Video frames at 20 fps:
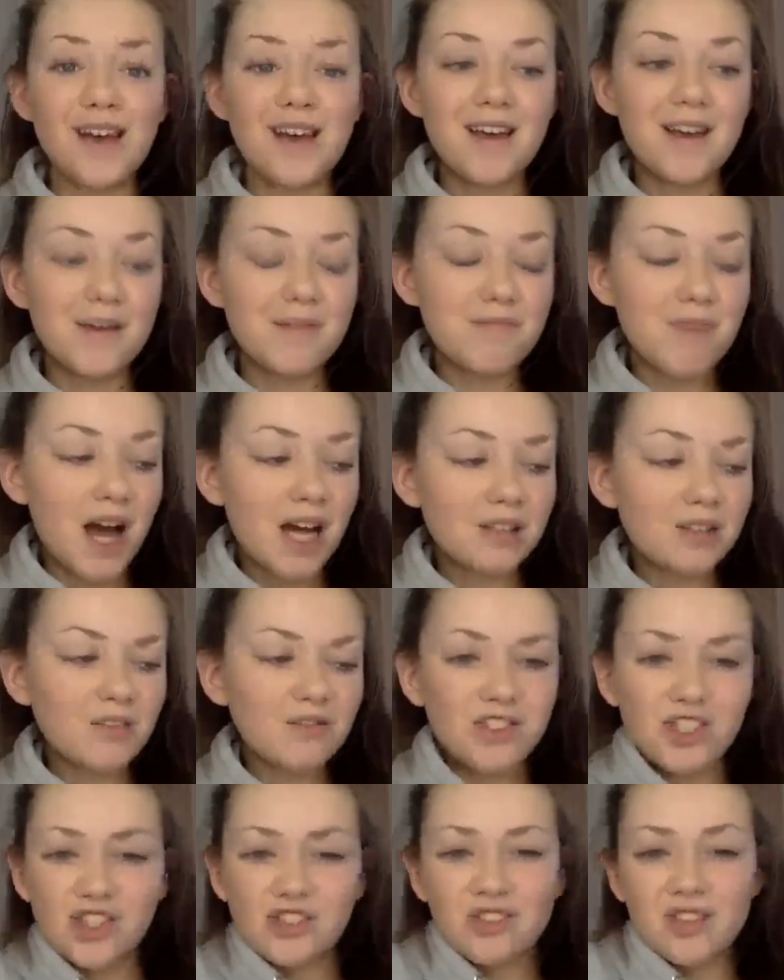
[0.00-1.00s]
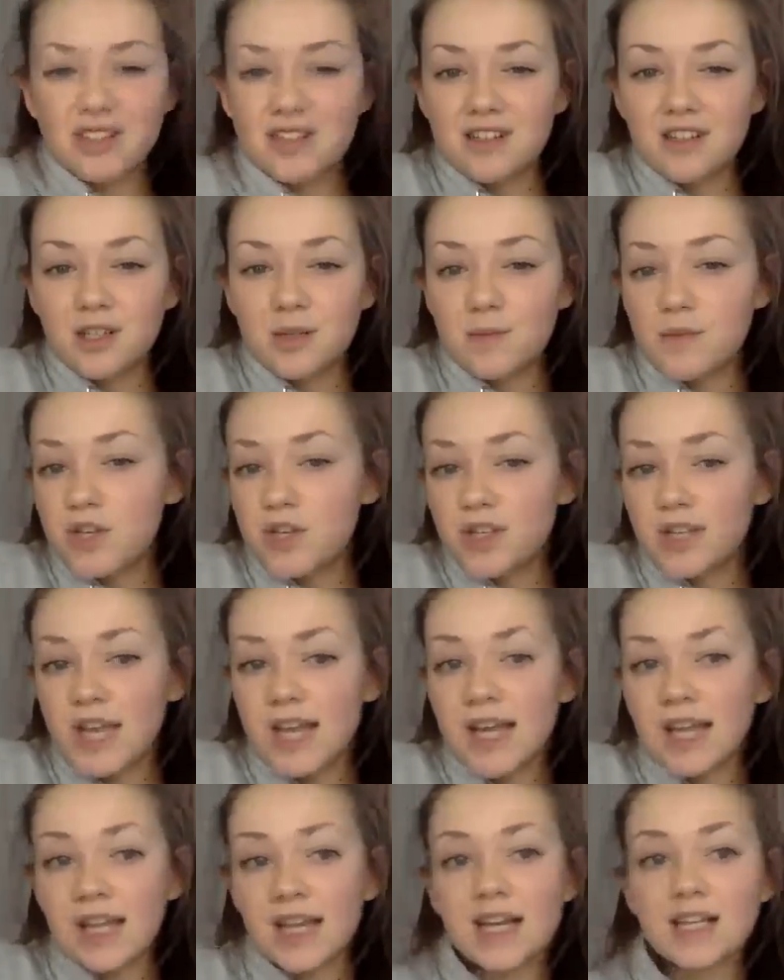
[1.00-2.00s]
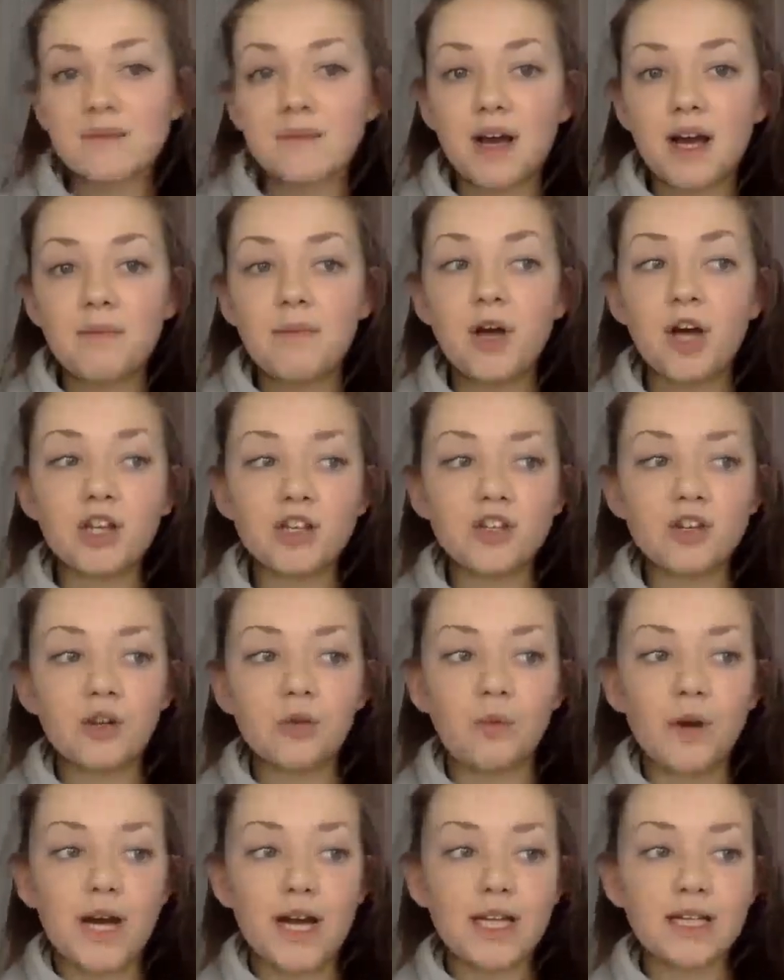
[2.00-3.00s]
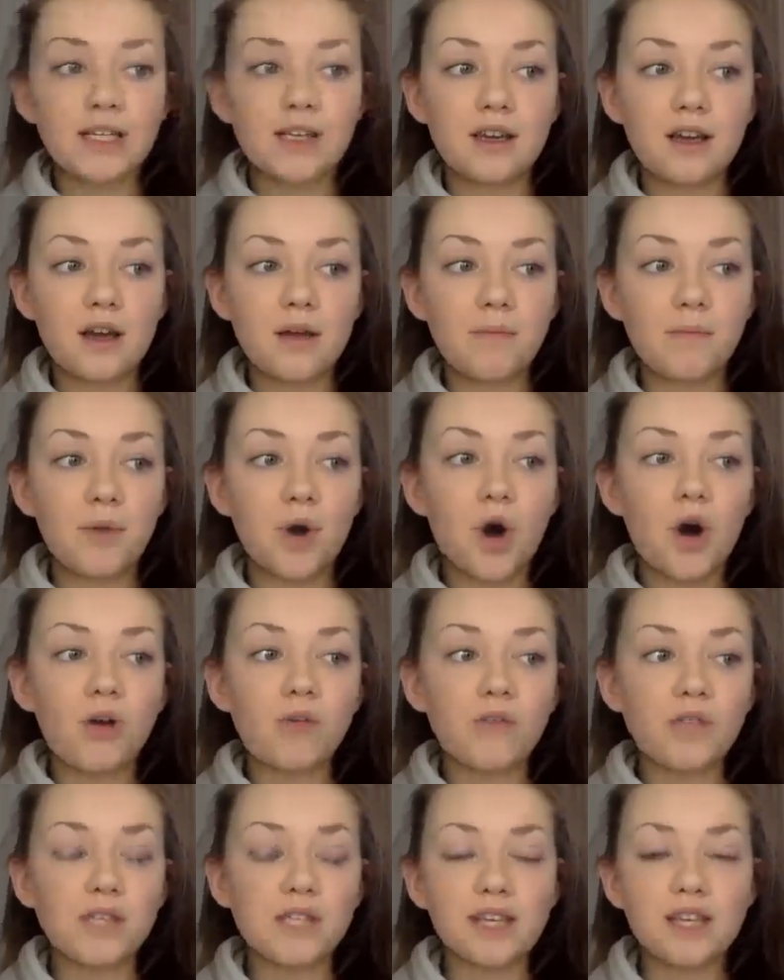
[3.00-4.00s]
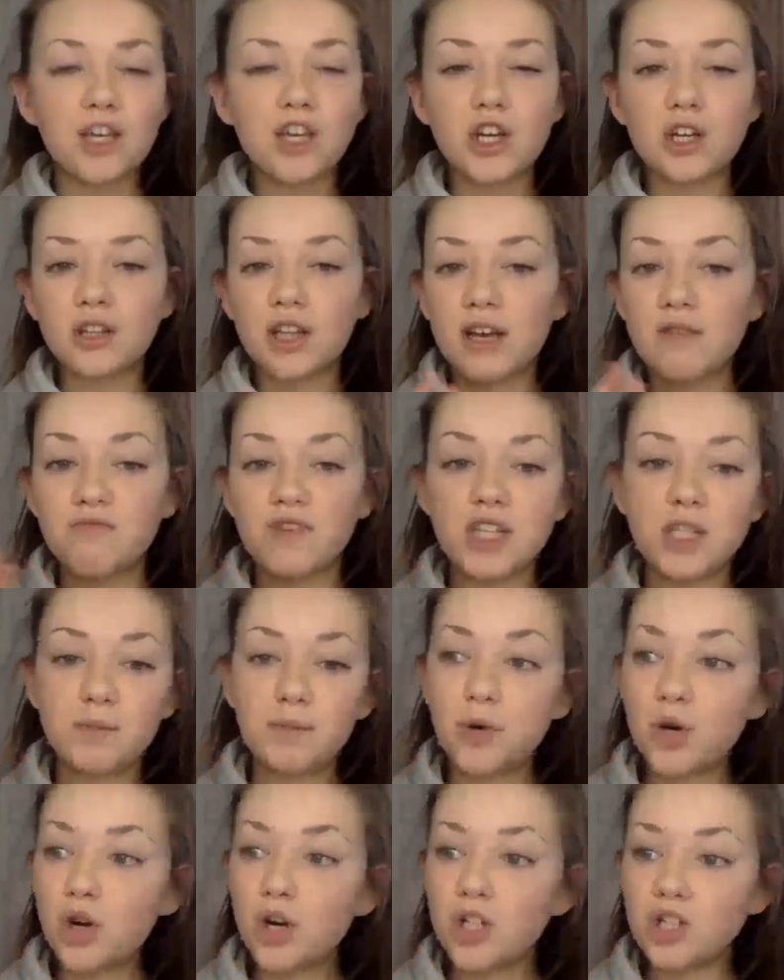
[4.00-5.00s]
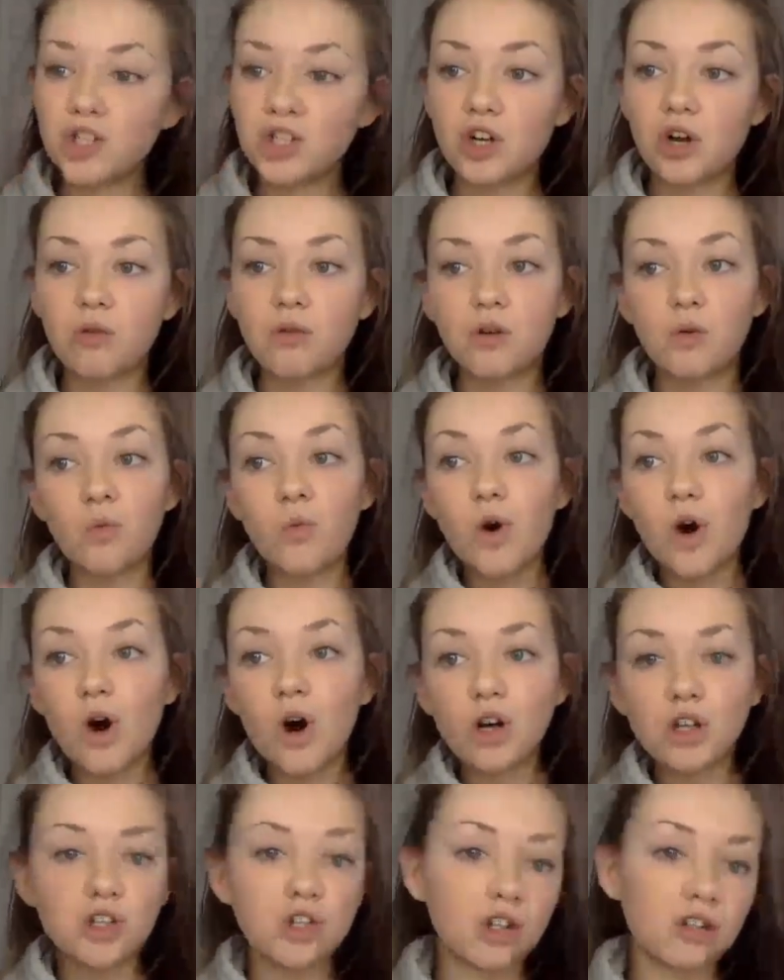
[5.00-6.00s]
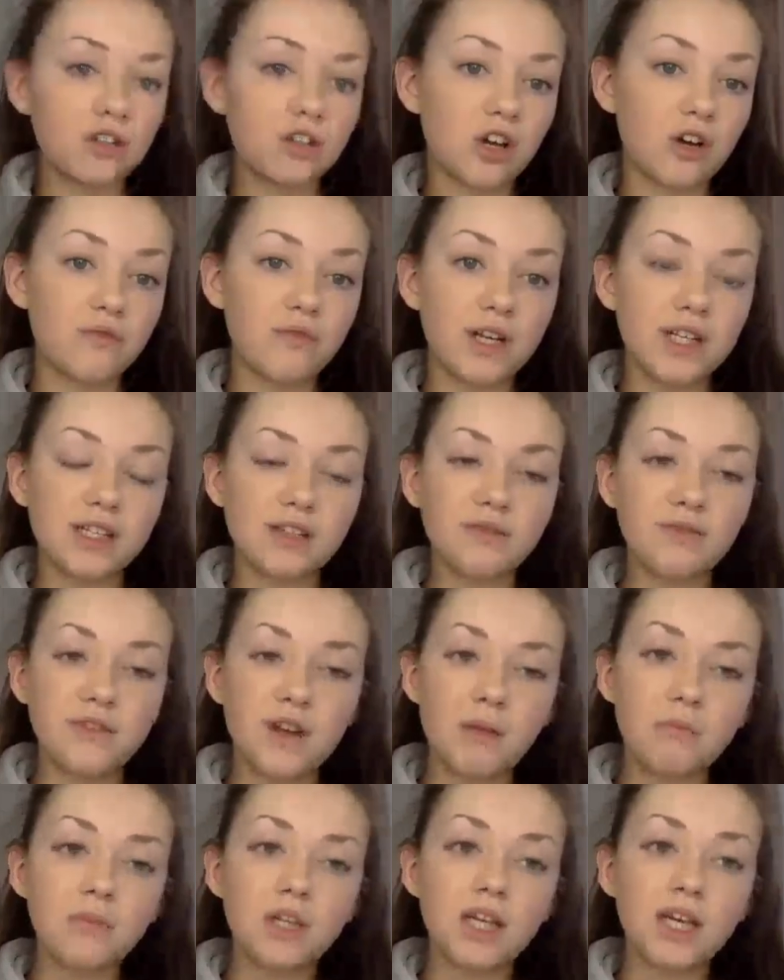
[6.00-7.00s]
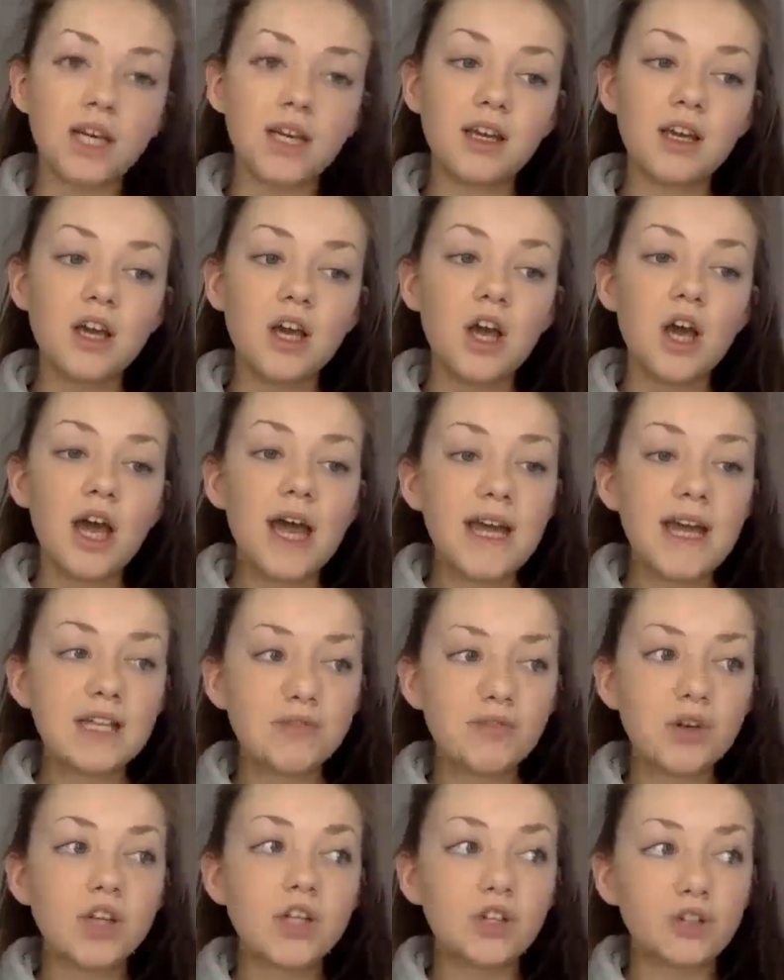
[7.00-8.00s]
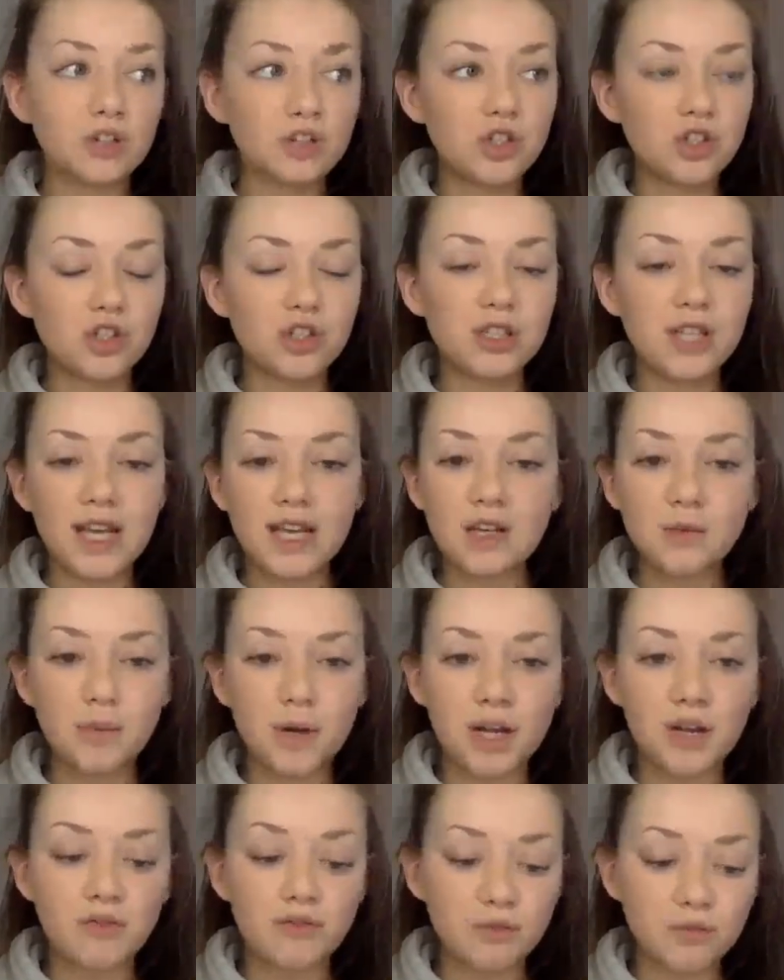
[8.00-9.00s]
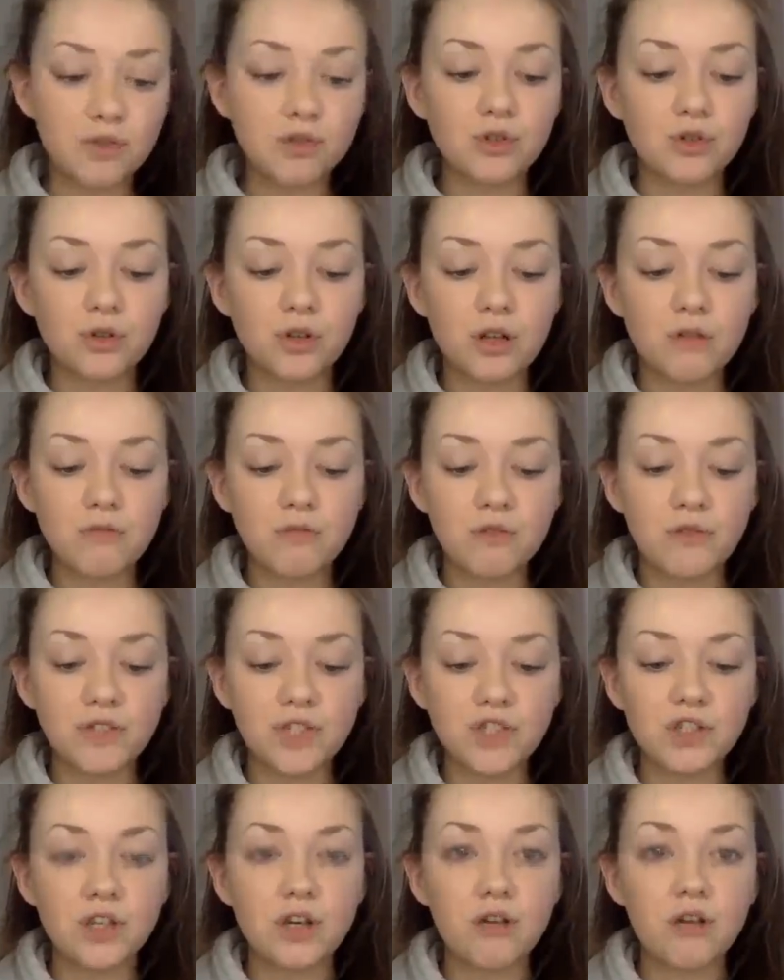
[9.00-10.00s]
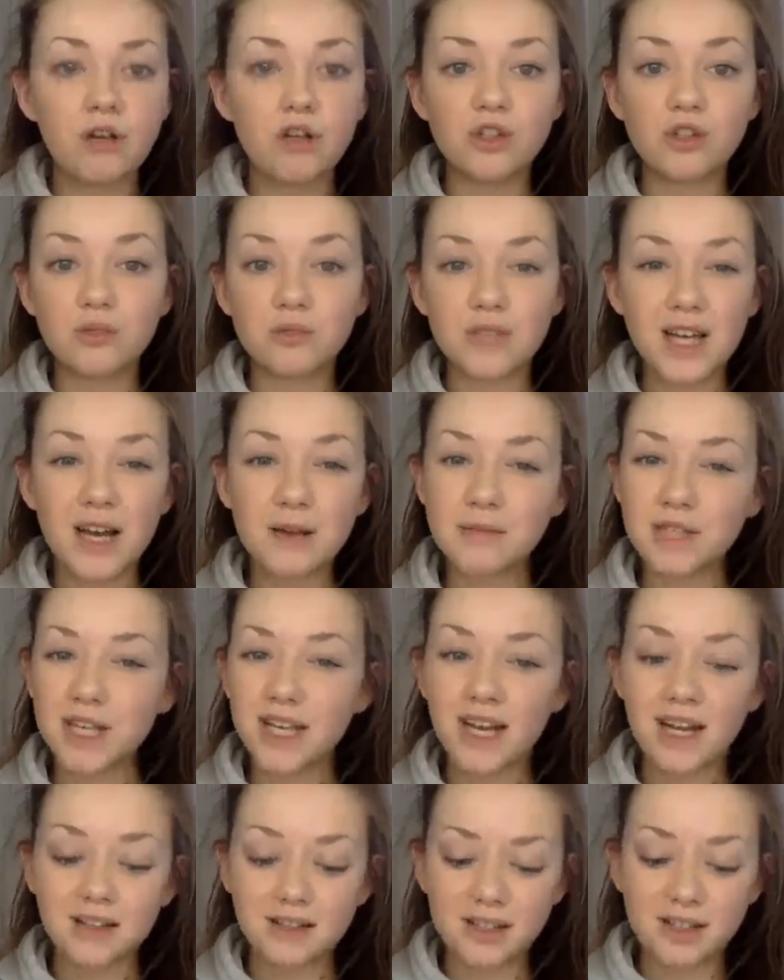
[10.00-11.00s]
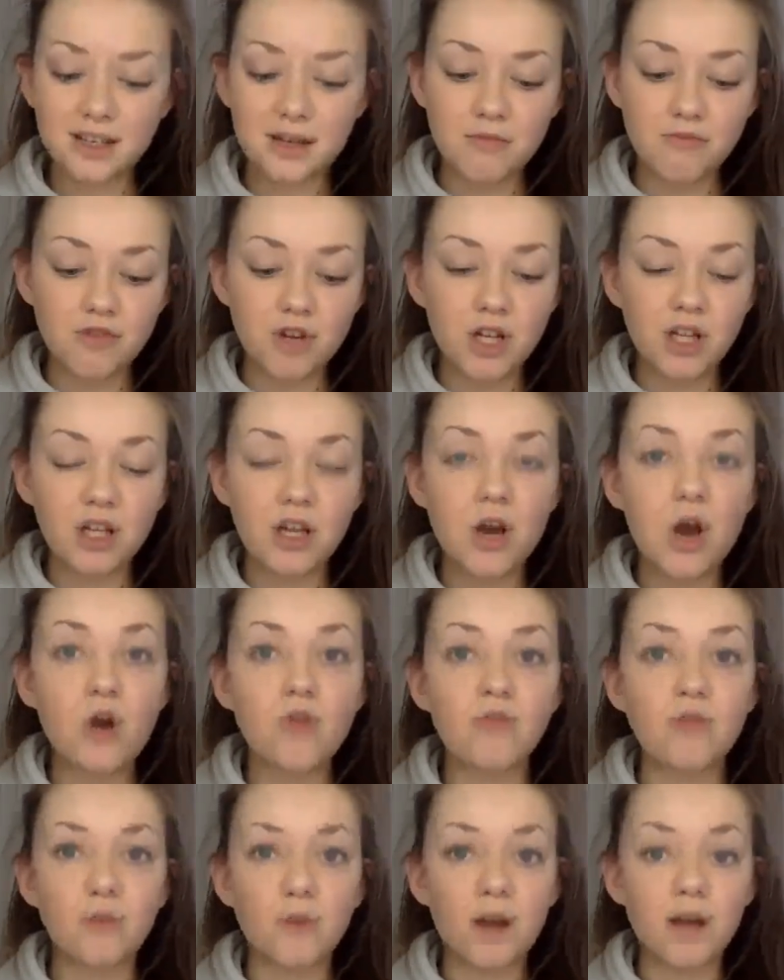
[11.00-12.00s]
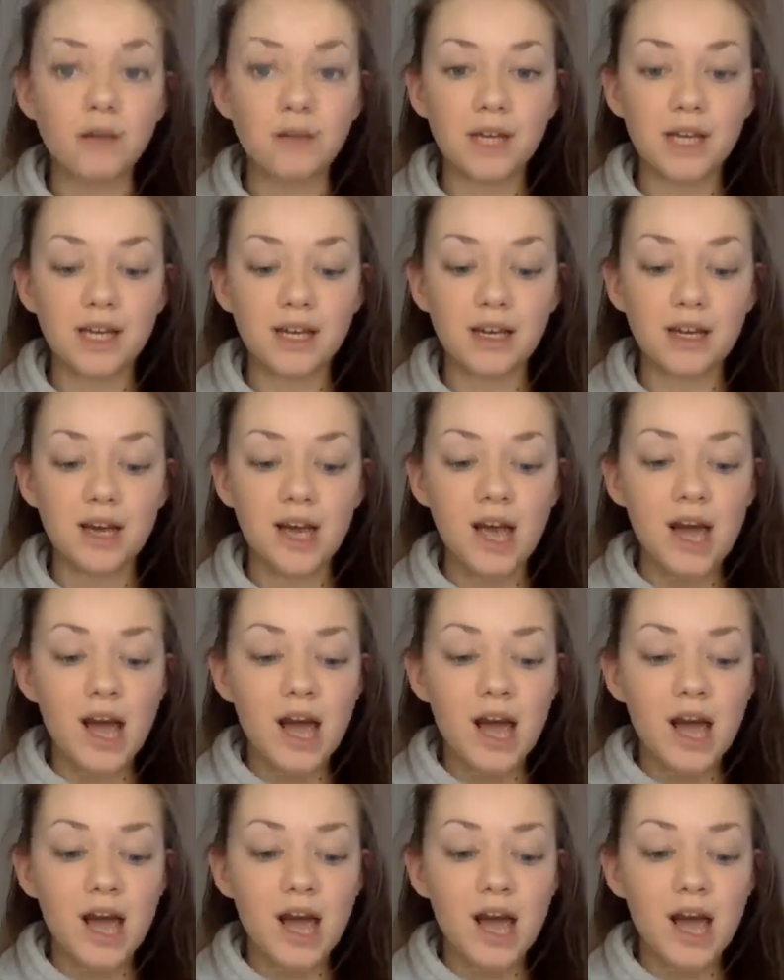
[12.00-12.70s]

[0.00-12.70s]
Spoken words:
I love to just listen to music. That is my personal way. But obviously, you can like read books, go on a walk, talk to your friends and family. It's really good to just take a break from school and revision though, because sometimes it can seem really overwhelming,